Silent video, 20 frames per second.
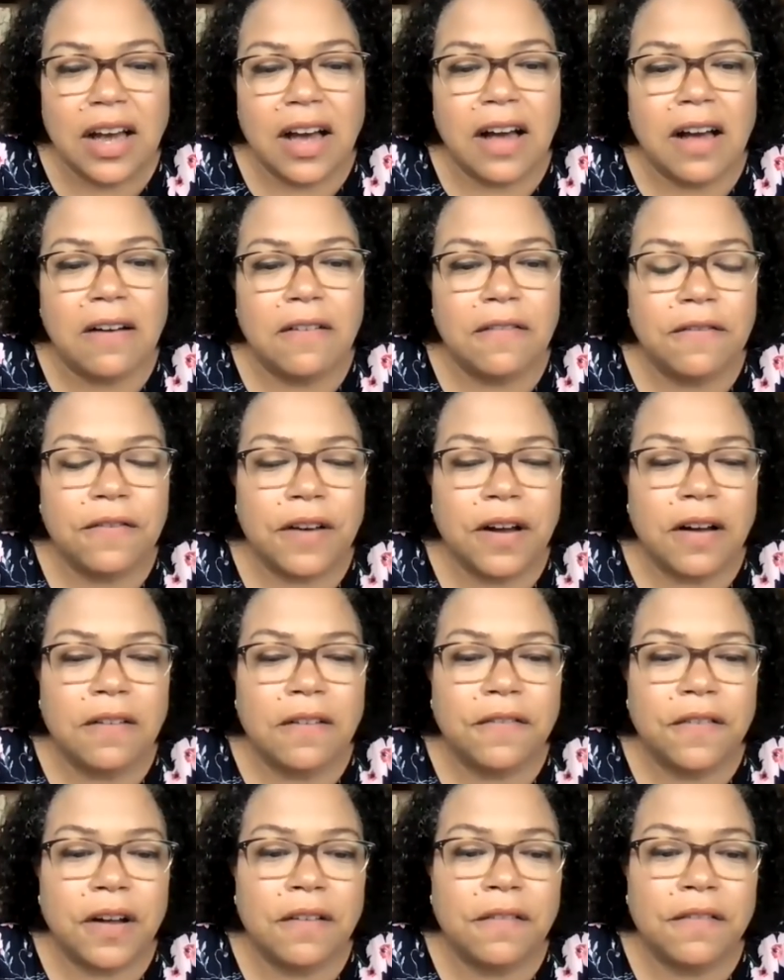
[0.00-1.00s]

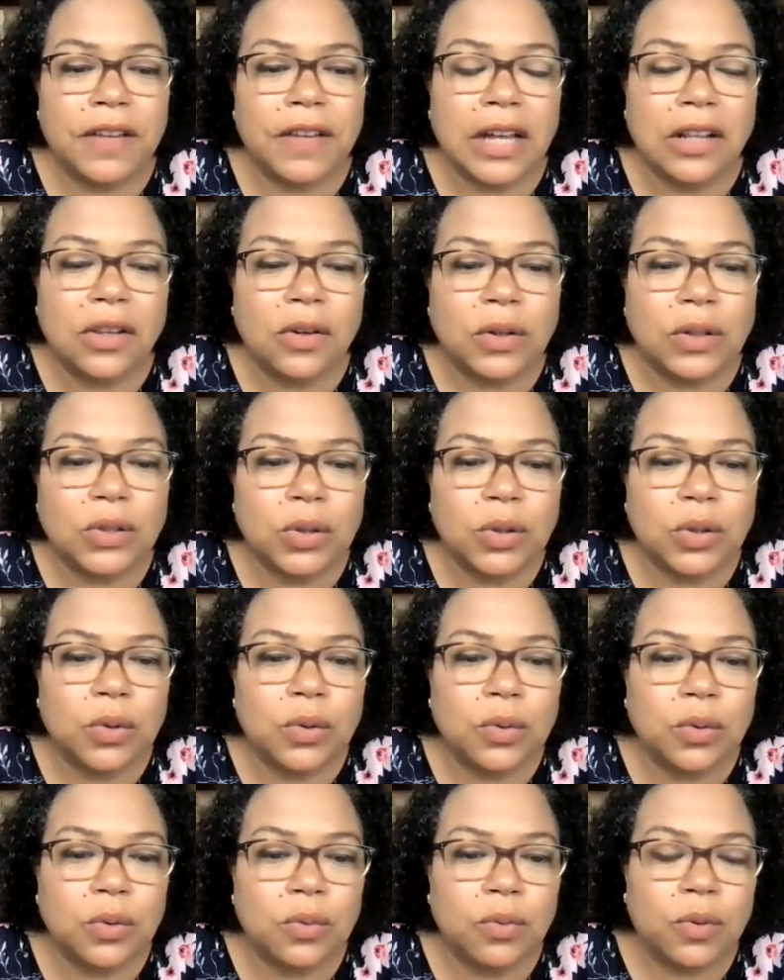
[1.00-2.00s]
of landlords
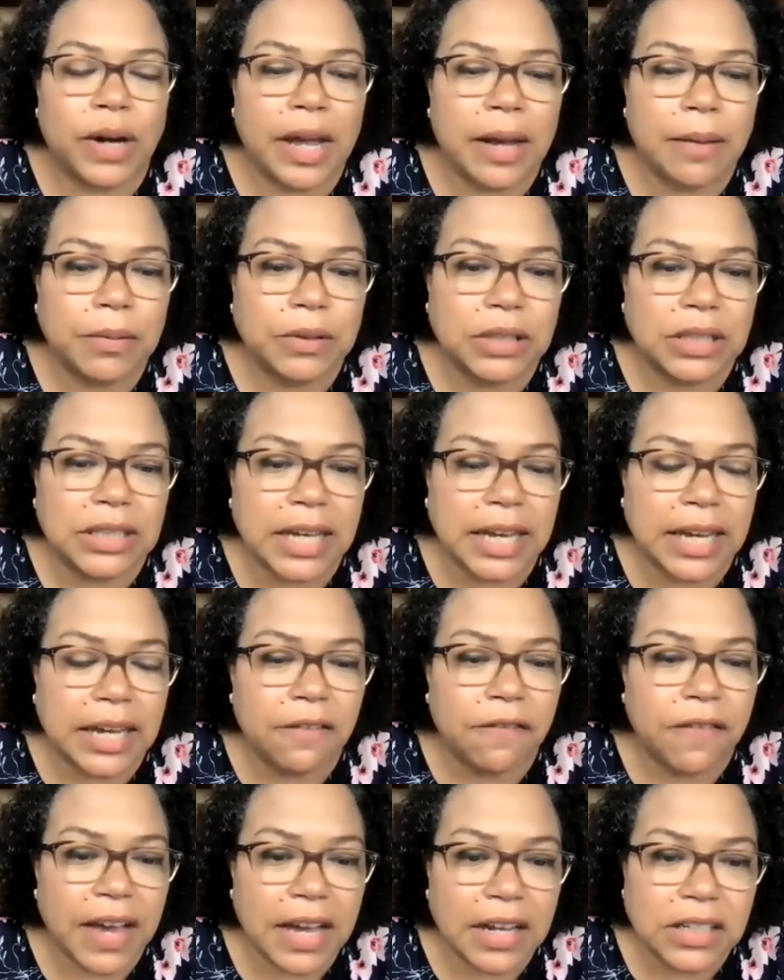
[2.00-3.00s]
who were able to take
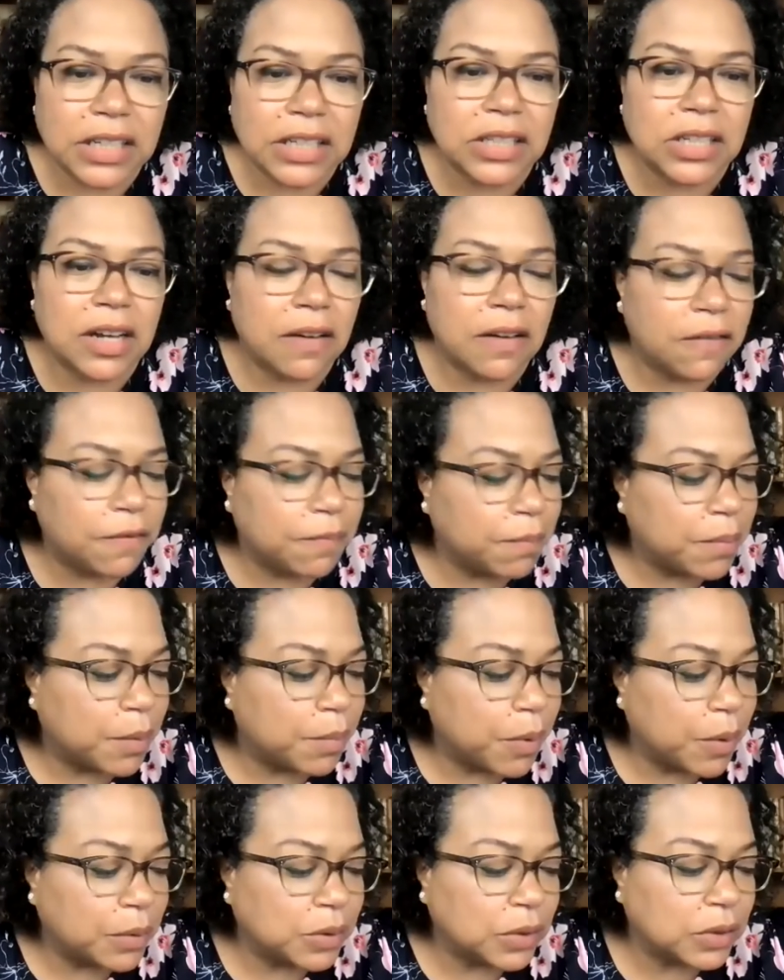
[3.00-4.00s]
advantage of
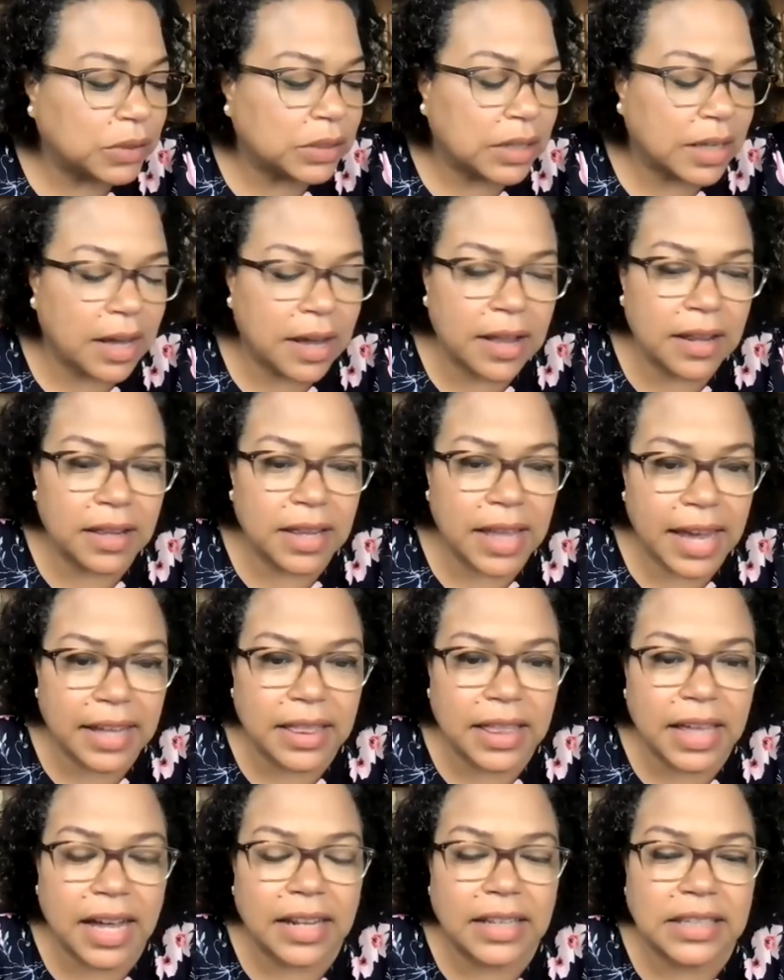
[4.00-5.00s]
proposals like
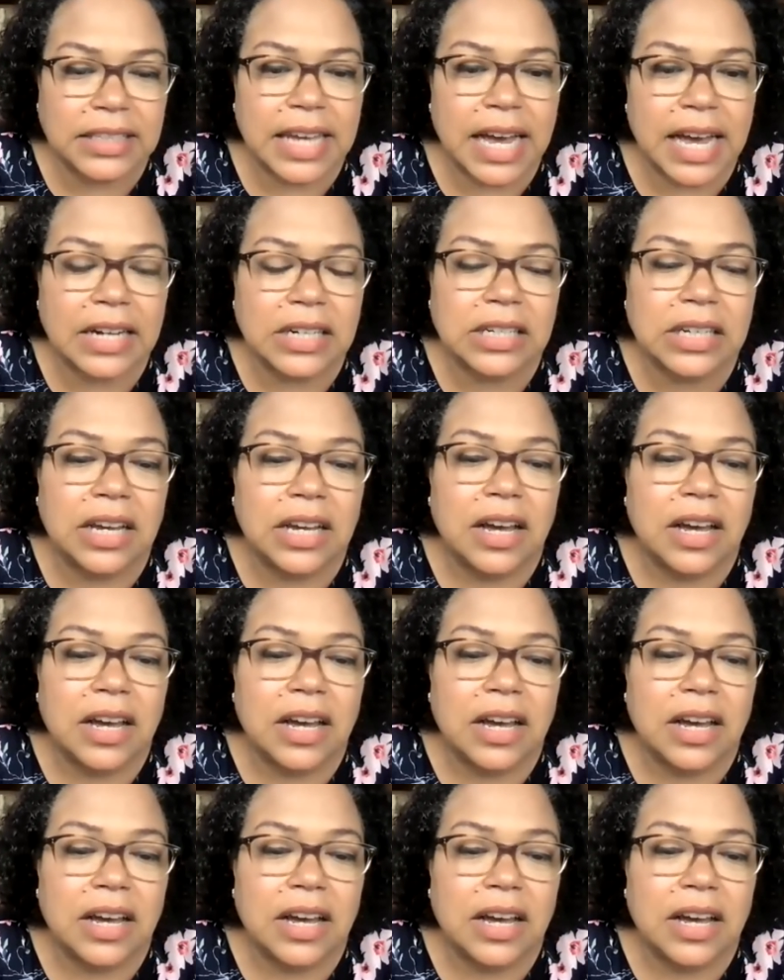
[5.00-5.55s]
the Ellis Act,